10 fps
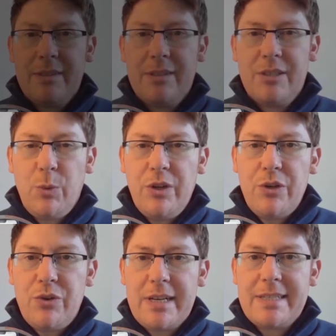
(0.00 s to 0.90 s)
So what
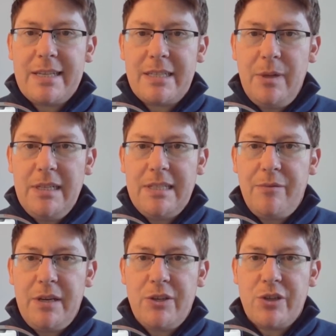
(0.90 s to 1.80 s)
other accessibility
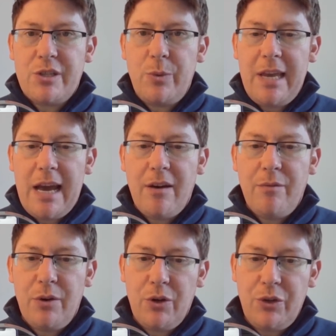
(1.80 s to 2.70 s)
features do we
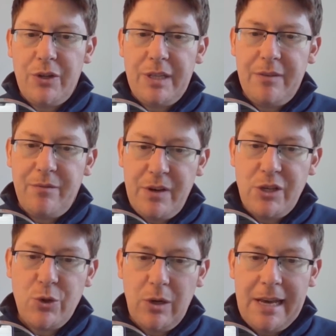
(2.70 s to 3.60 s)
have under the
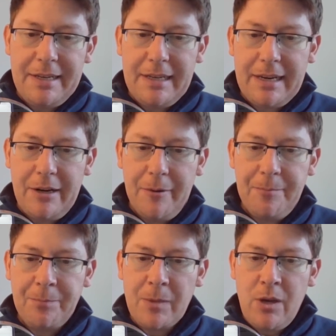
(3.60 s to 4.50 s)
visual heading here?
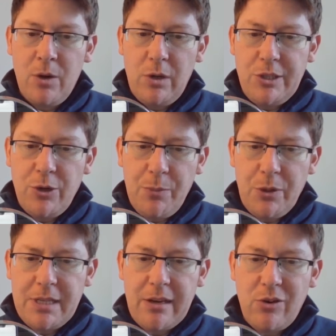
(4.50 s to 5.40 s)
Well, 2
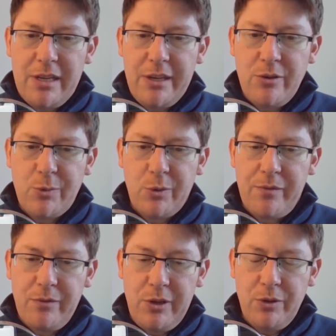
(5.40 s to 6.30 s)
particularly
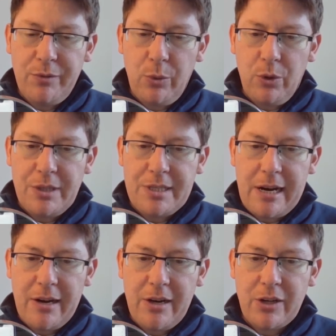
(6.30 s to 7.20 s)
useful ones
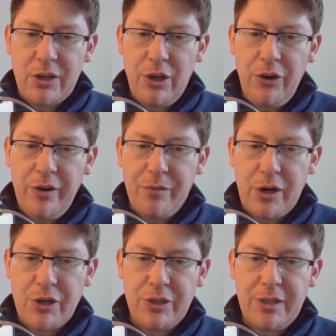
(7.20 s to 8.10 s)
are color
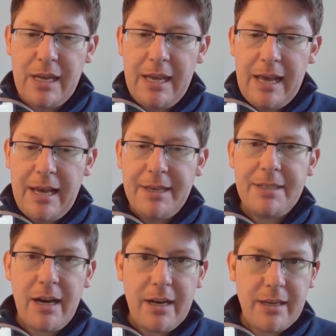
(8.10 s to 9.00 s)
inversion and
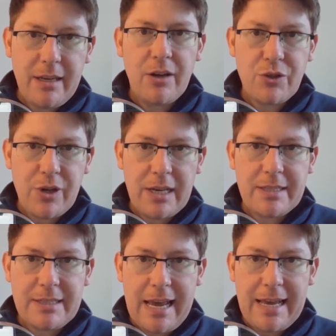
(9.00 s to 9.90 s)
high
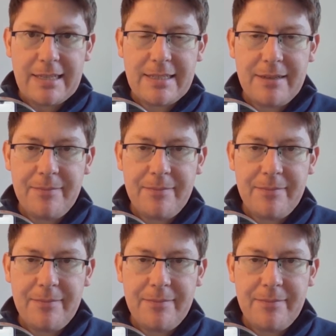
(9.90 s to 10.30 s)
contrast text.